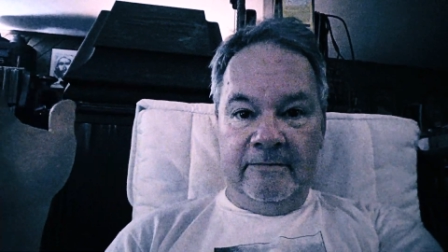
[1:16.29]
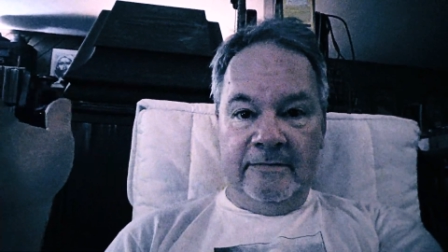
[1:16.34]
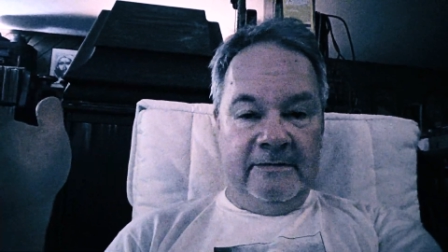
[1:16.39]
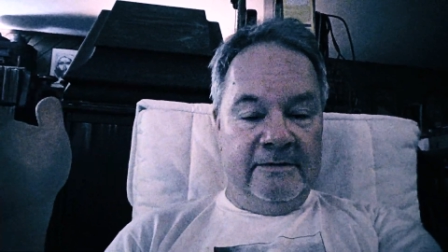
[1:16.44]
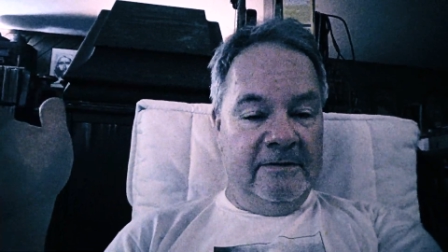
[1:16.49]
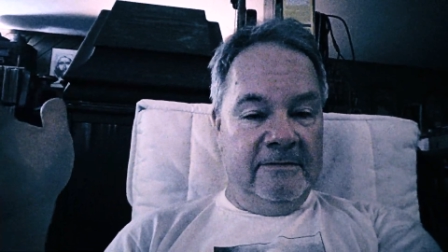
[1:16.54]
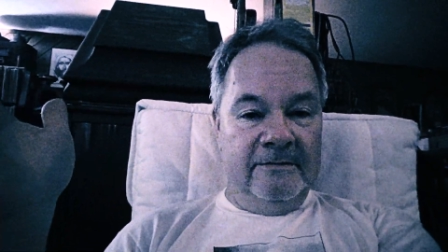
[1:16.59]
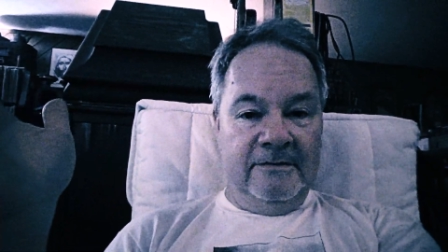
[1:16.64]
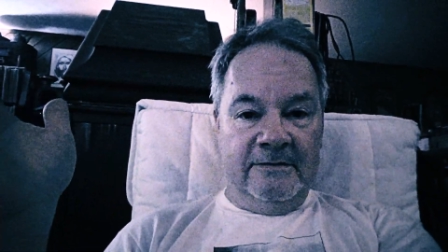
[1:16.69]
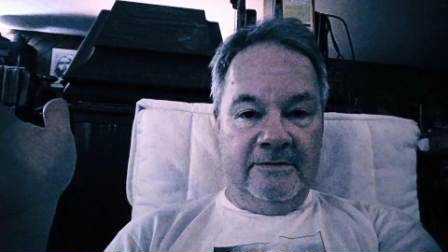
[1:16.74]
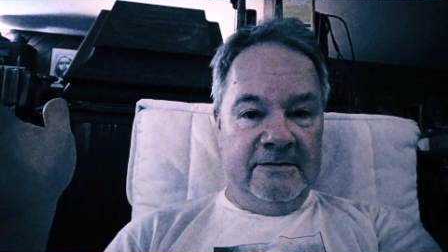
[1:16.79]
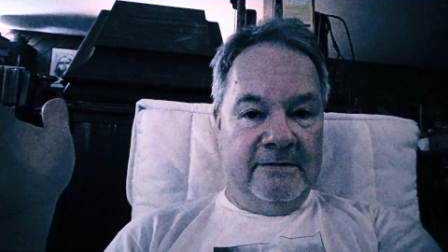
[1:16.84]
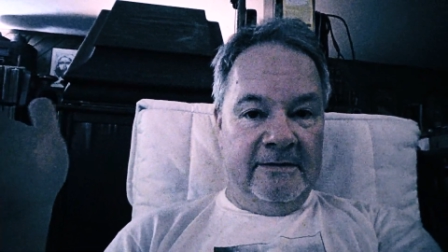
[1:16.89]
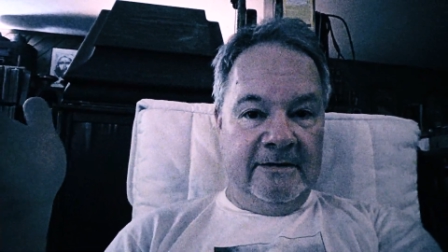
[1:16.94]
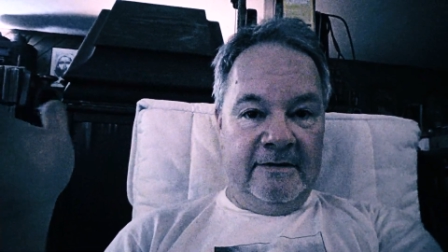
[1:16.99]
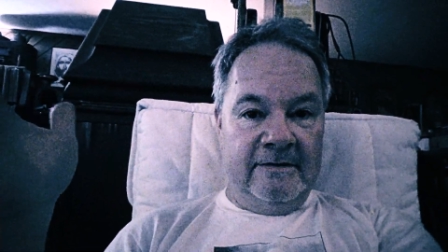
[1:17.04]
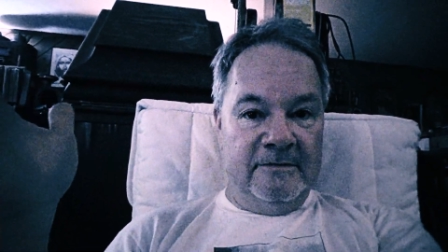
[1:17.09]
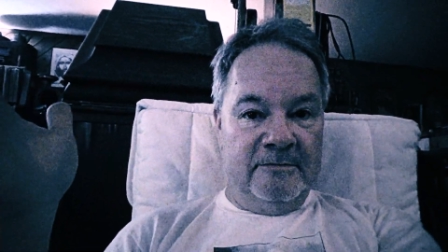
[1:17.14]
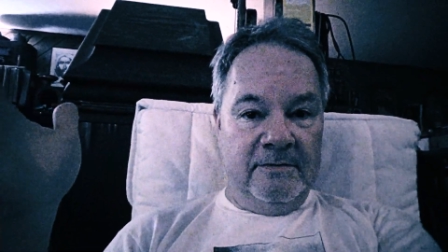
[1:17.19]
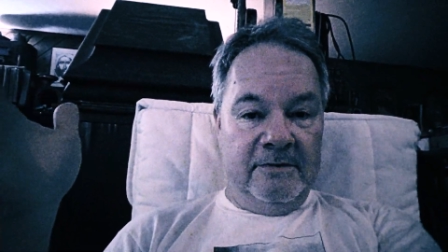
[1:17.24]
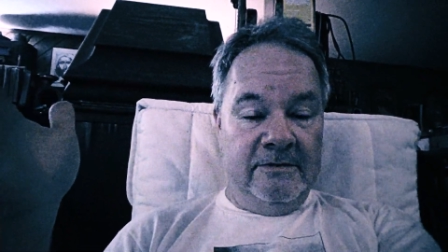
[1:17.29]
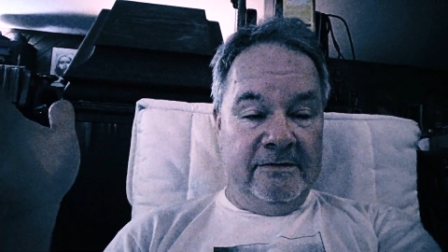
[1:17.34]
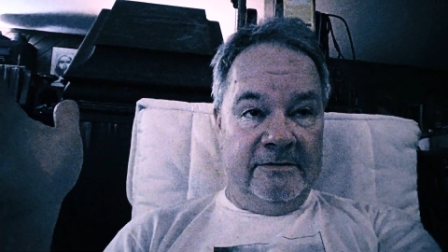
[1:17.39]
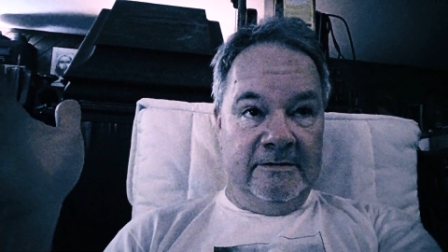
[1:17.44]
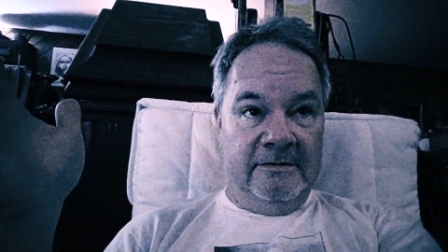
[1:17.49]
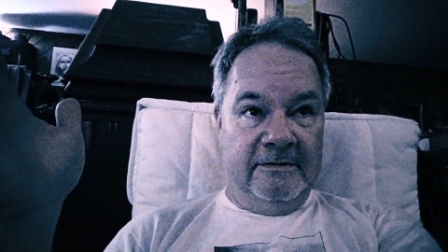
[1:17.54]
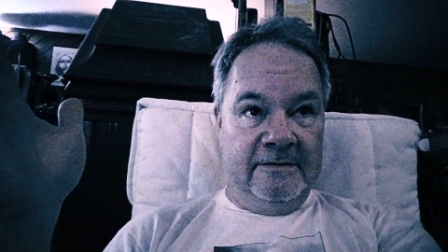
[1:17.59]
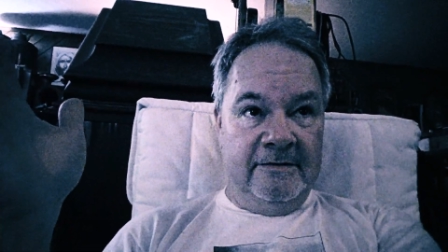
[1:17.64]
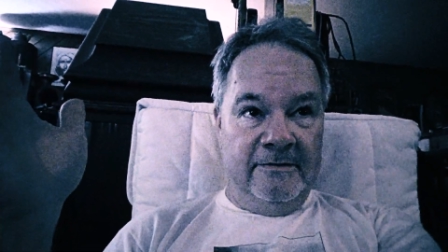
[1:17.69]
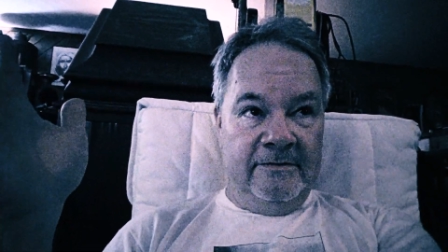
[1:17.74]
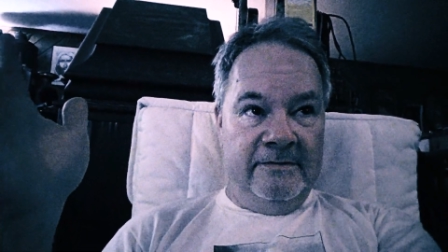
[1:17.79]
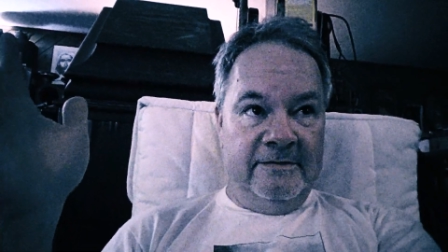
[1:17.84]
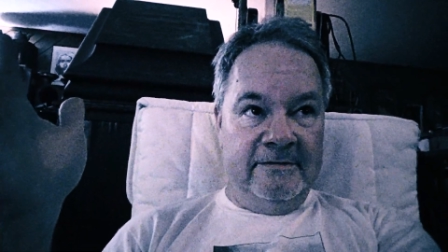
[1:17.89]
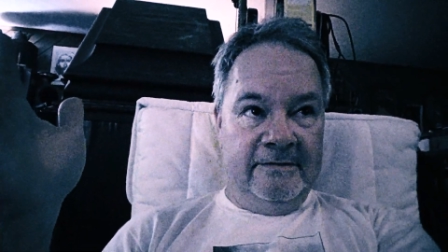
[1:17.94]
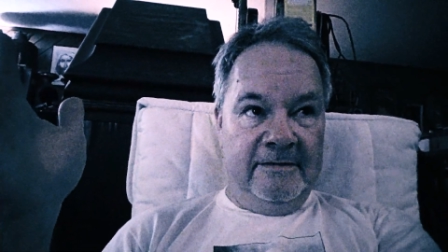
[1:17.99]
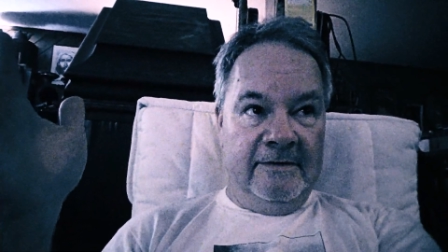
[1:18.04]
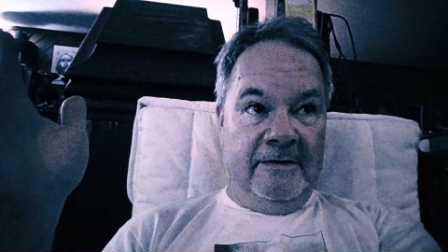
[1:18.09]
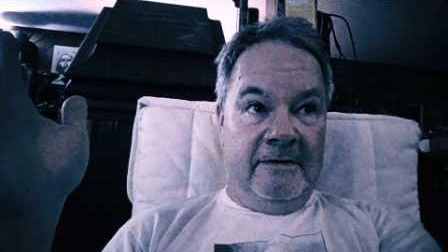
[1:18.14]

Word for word: But don't listen to conspiracy theories.